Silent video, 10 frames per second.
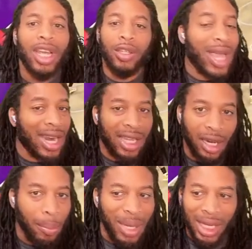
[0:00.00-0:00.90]
You got to get
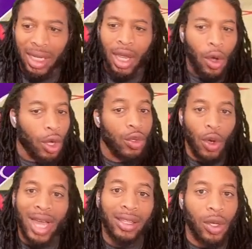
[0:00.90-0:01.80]
a midi or you're
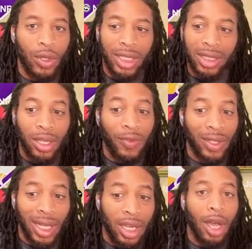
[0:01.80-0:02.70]
going to have to go get yourself a
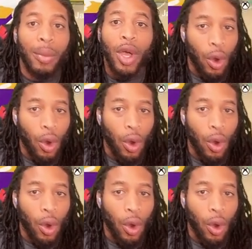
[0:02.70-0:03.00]
layup